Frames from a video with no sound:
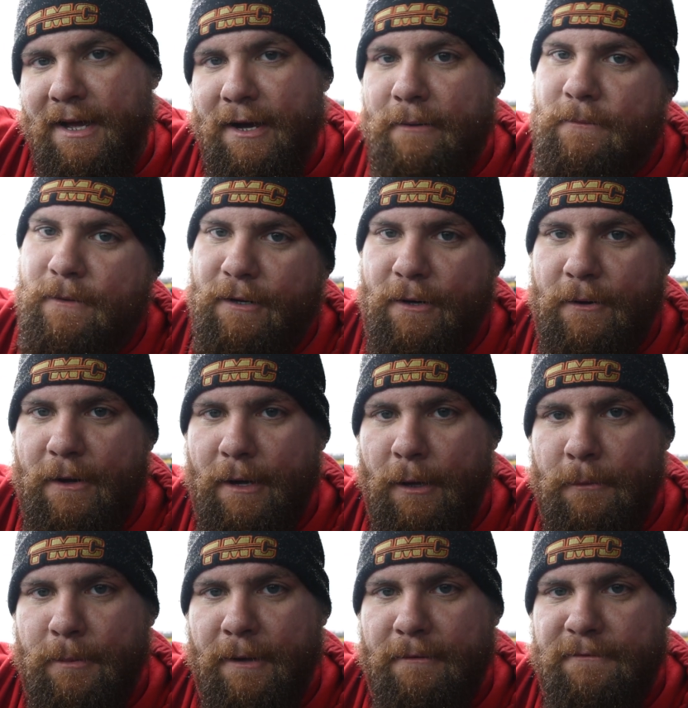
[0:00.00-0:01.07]
I'm gonna go
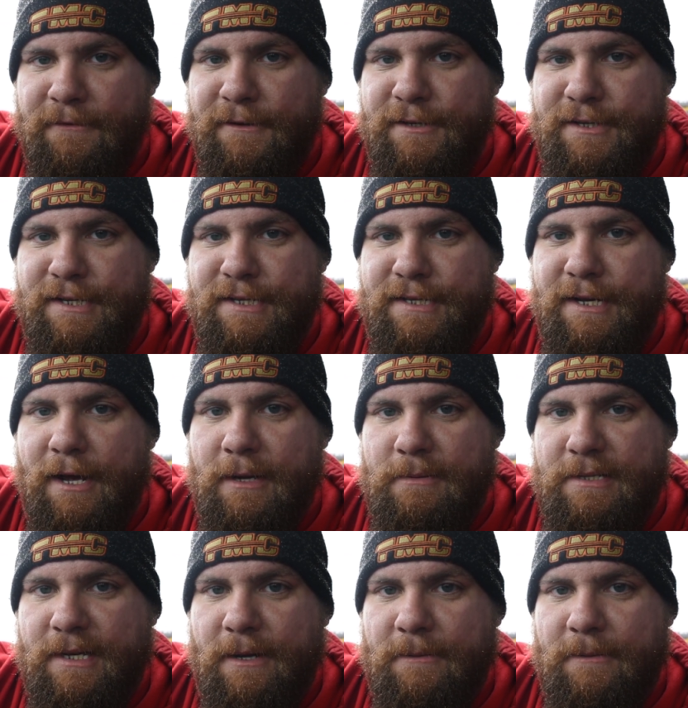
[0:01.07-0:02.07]
help him finish this up so